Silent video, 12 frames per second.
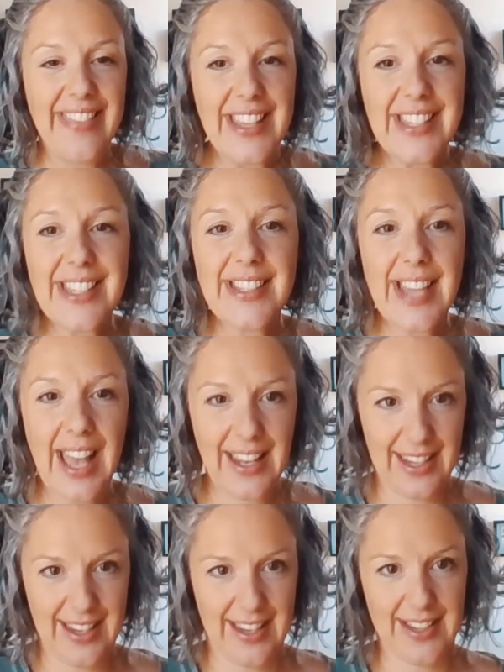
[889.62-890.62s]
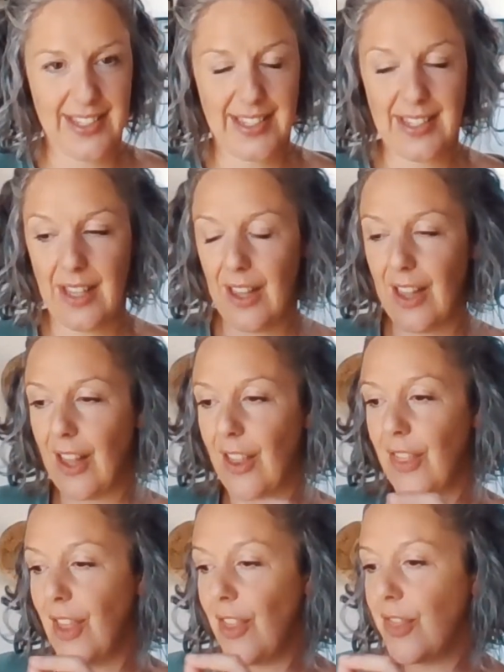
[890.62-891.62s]
And this is telling us
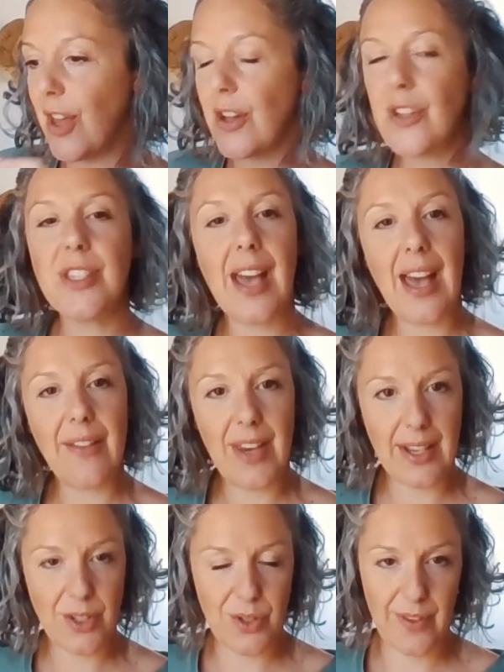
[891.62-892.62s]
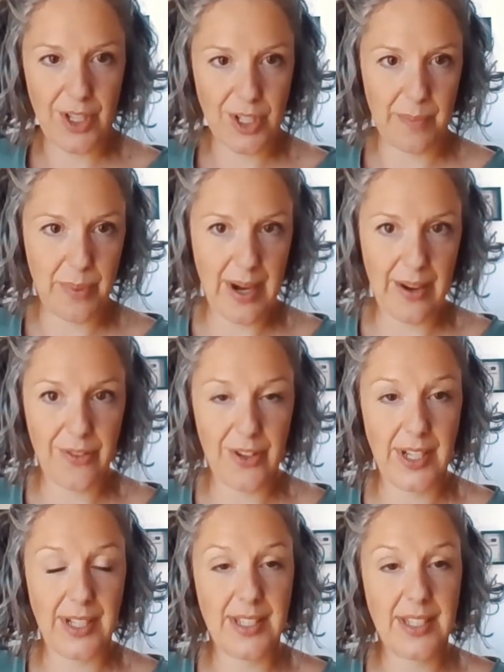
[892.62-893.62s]
that those that have an extroversion
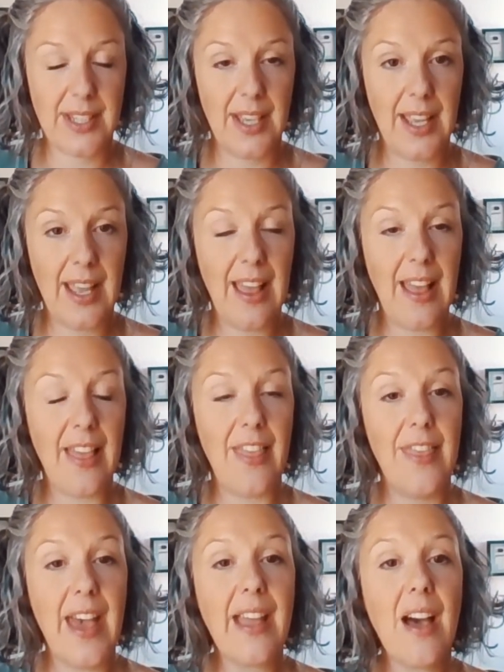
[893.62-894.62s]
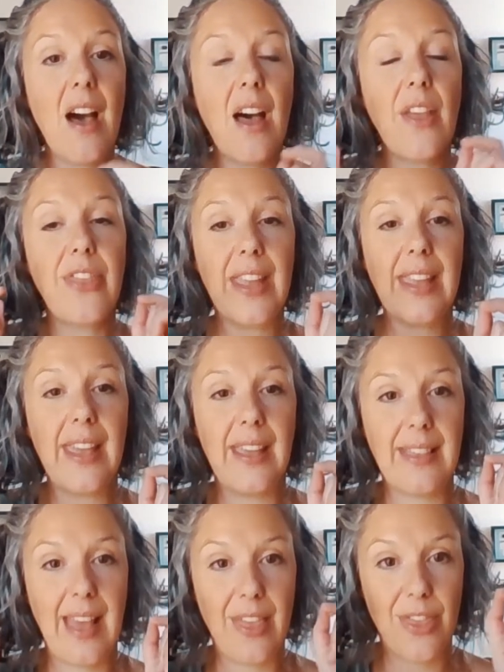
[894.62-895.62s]
preference, they are
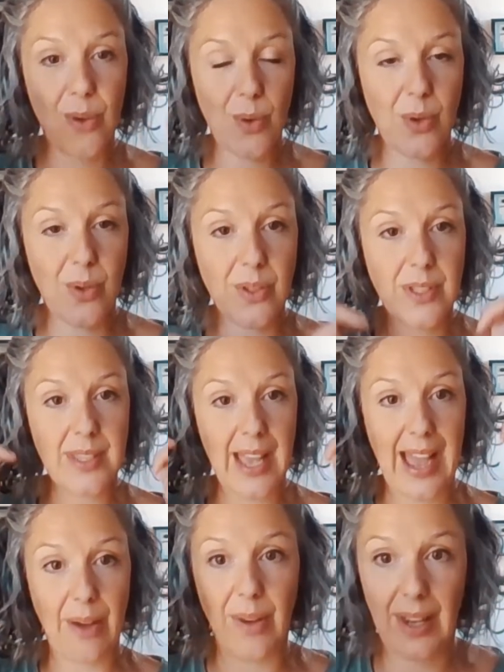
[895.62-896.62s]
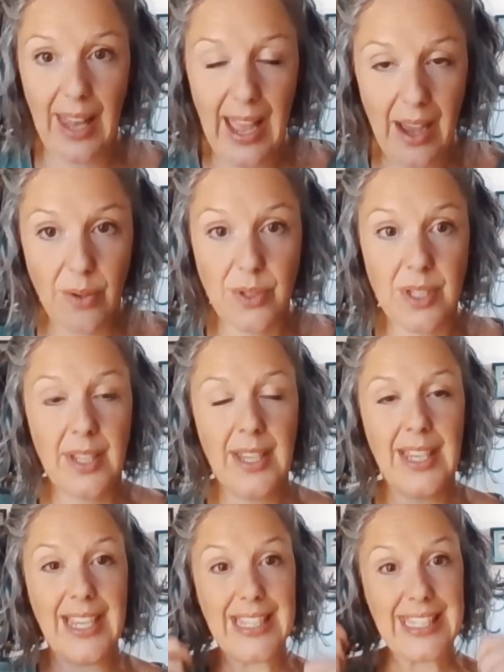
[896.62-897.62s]
thinking their thoughts out loud.
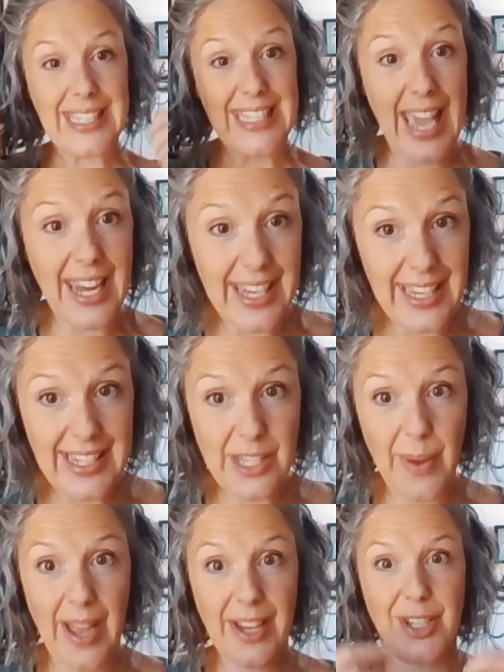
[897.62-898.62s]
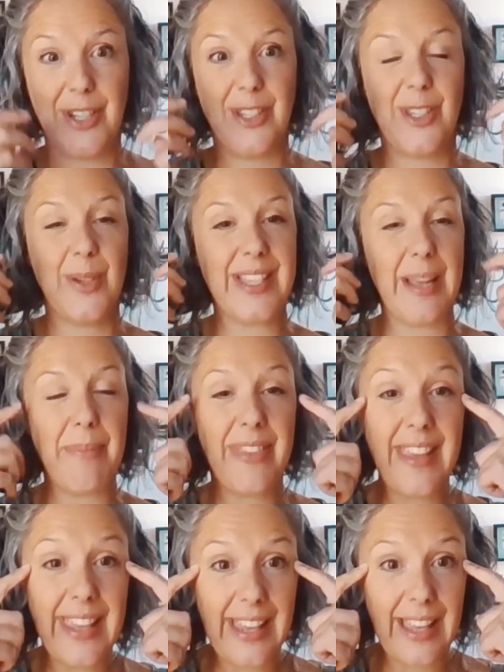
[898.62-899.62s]
It's getting into action. So as I'm
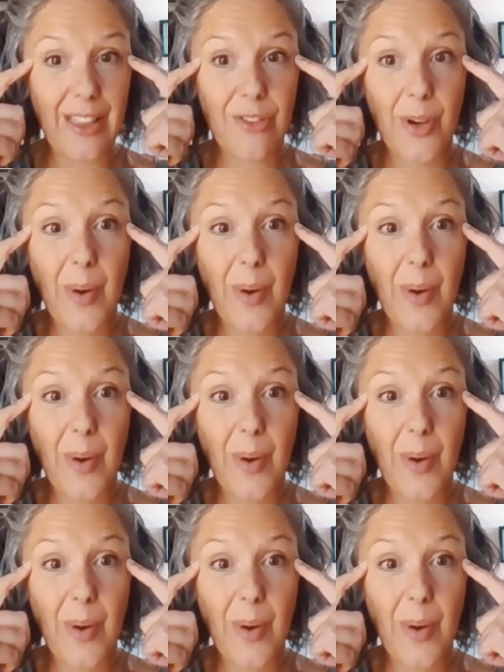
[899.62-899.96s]
thinking